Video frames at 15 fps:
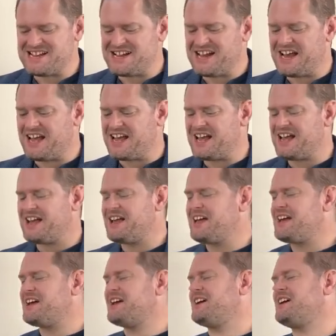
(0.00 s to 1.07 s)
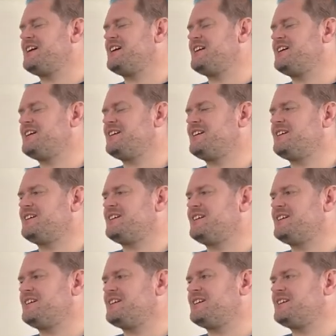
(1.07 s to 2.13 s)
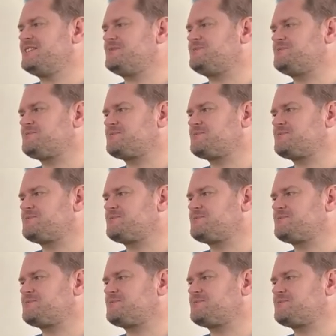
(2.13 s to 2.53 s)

[no speech]